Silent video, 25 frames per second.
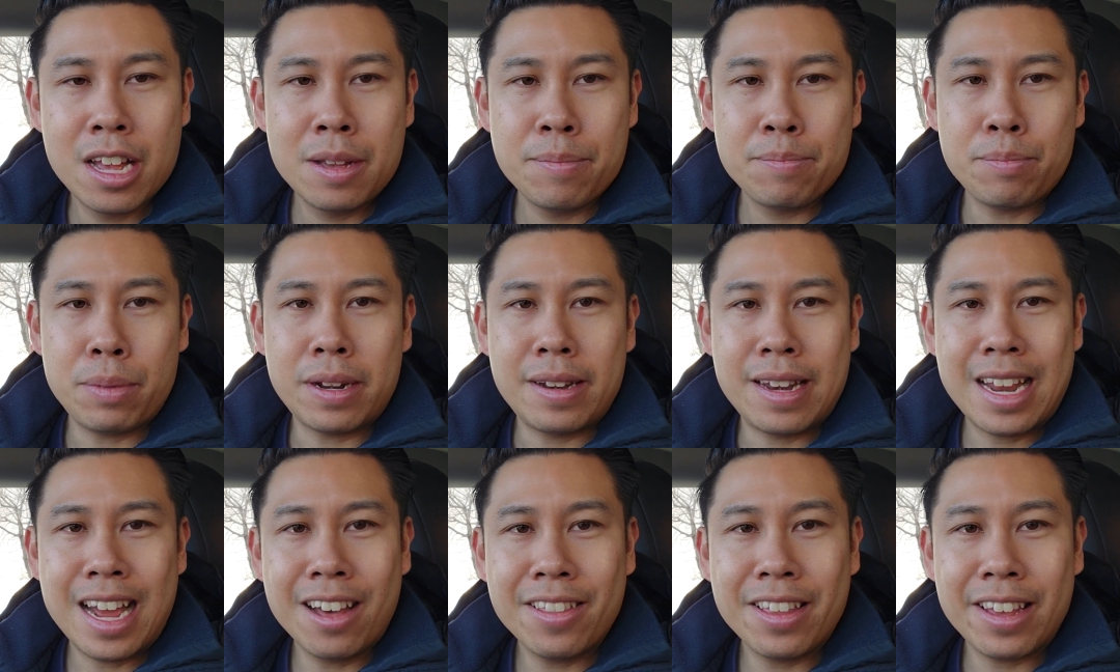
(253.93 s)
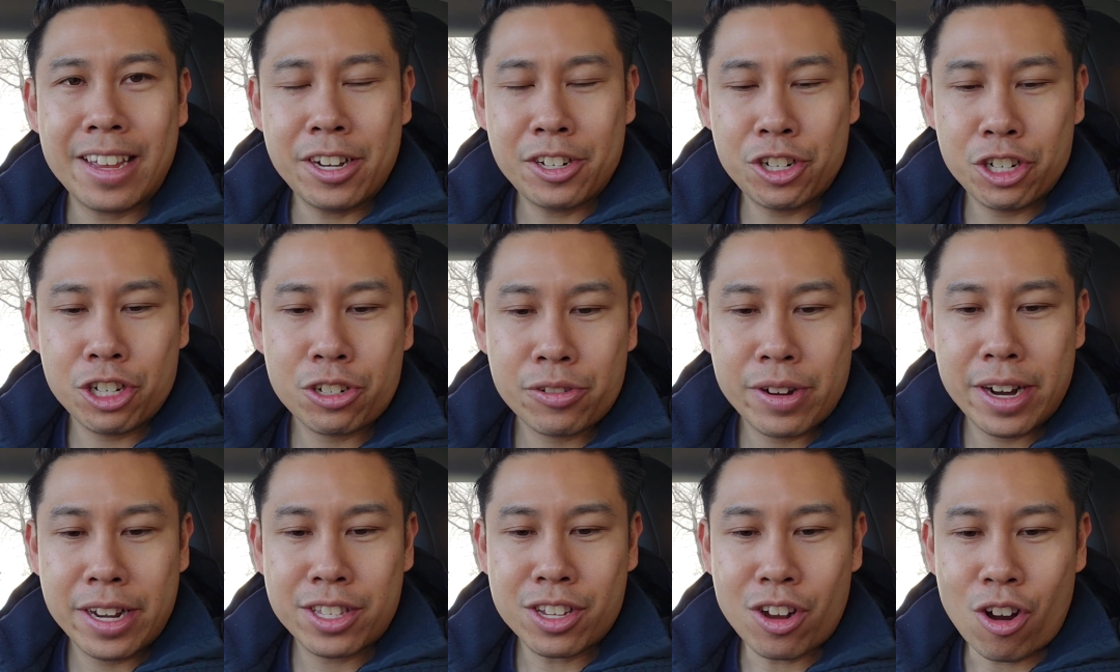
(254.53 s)
But now that interest
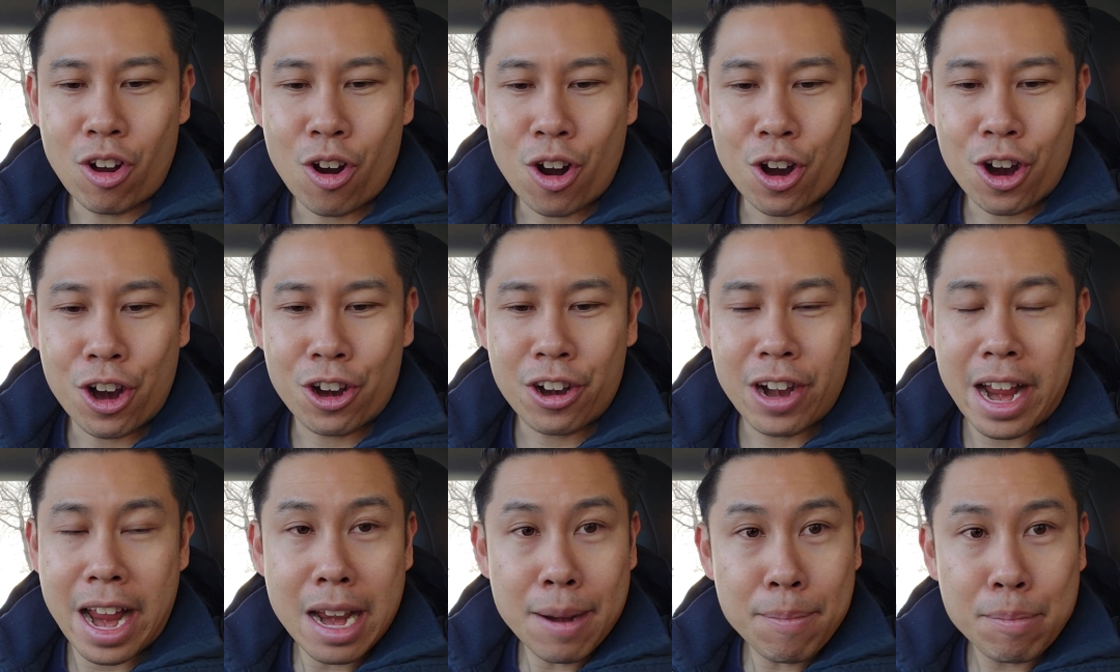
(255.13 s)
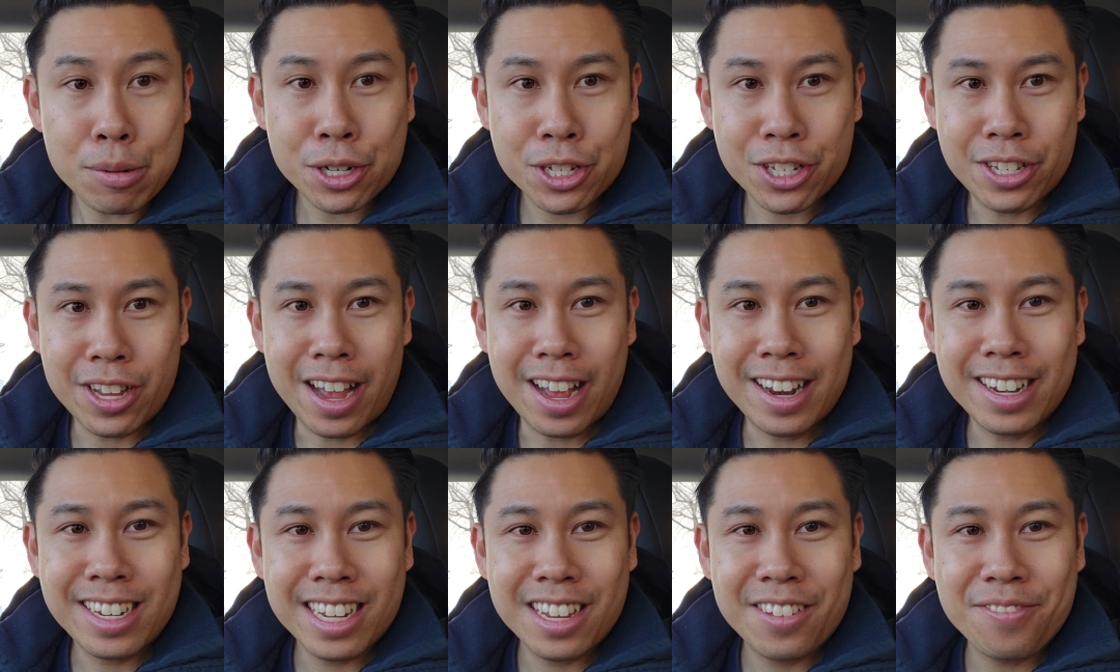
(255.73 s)
rates are
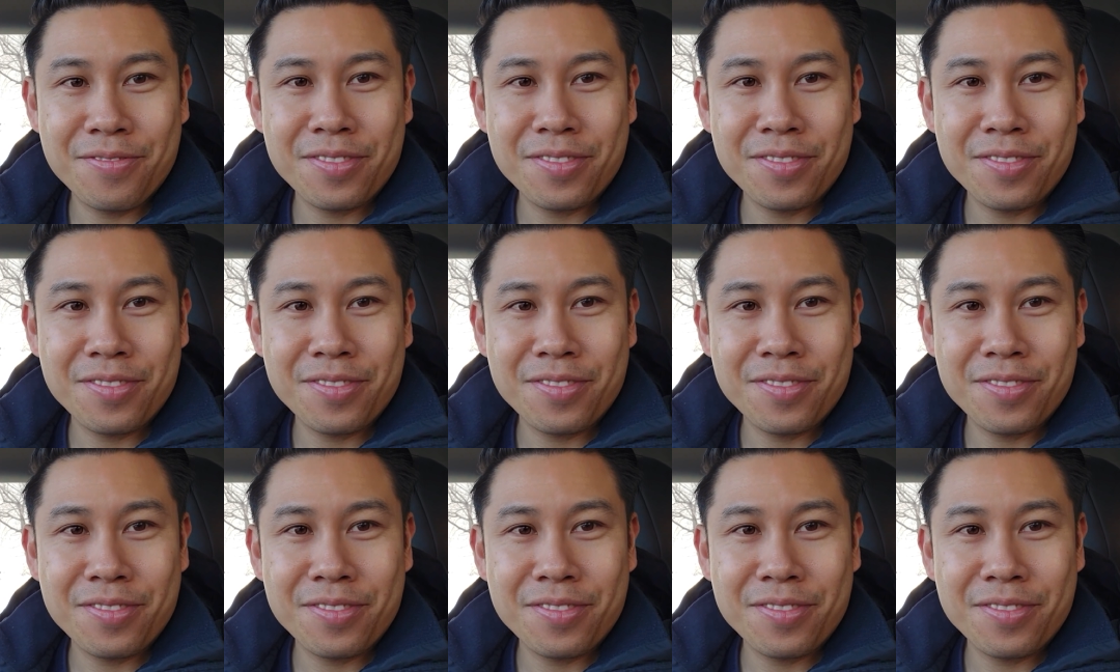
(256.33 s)
8%,